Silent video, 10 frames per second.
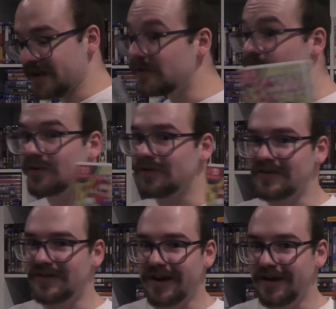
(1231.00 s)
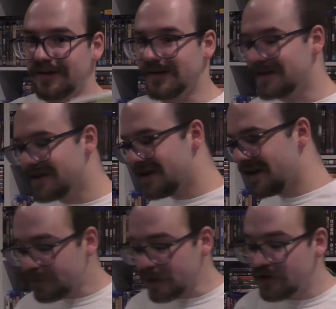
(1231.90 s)
This was on sale.
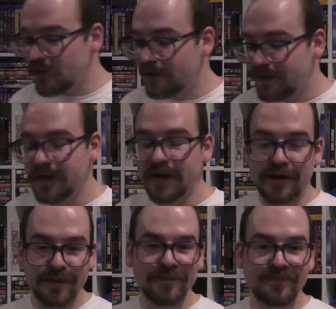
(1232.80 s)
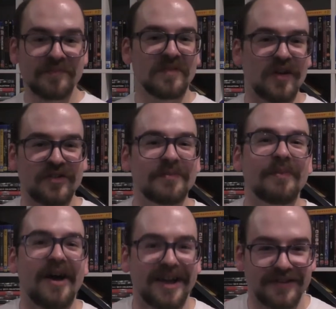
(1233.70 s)
So I figure I'll just
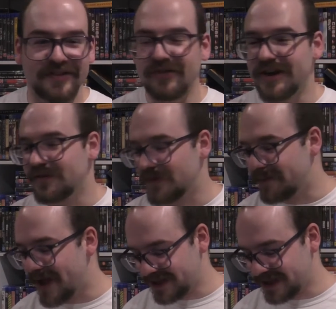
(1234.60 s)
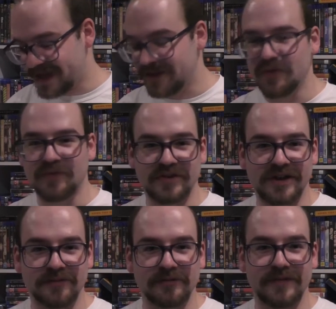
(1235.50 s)
buy it straight off the bat, get it over and
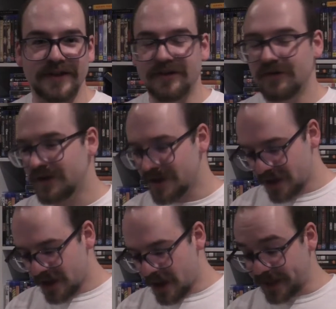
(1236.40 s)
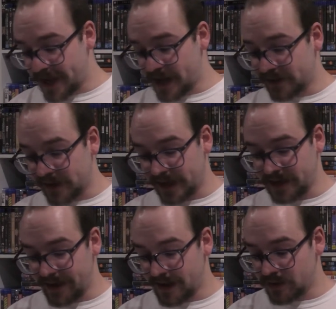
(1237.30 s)
done with, you know. They had a
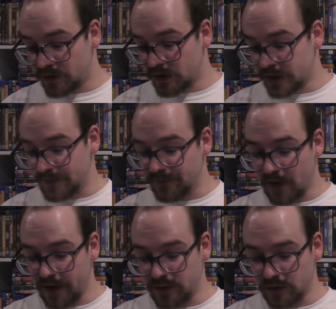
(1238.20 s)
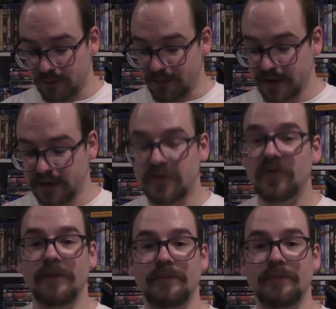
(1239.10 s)
$10 and $5 bin, so I